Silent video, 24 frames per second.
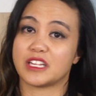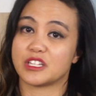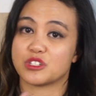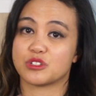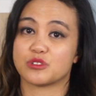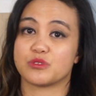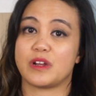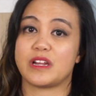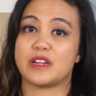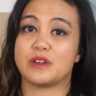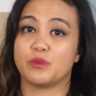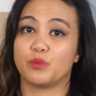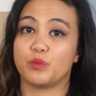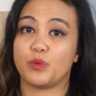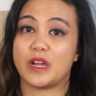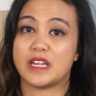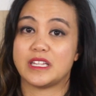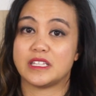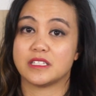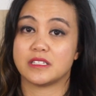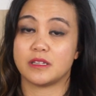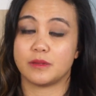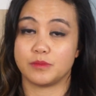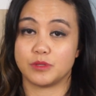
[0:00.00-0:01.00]
straight
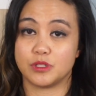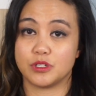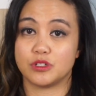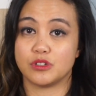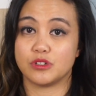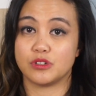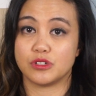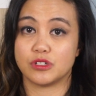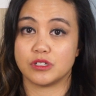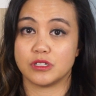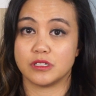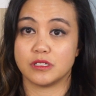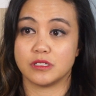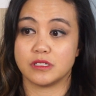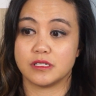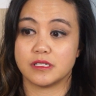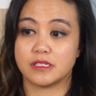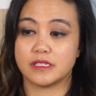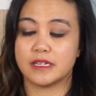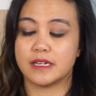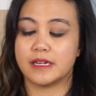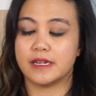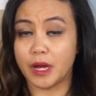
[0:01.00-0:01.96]
weight substitutions.